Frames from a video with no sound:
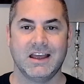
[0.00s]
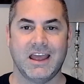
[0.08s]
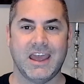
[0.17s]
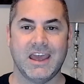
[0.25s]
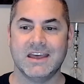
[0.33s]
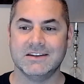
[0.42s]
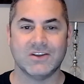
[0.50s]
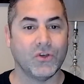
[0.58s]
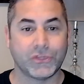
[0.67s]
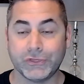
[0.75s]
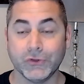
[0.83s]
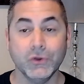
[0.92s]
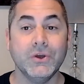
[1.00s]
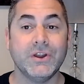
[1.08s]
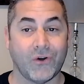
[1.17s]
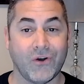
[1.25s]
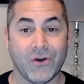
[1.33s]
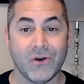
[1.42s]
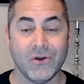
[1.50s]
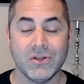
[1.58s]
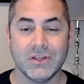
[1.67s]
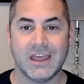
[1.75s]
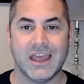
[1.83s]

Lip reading: And through it all,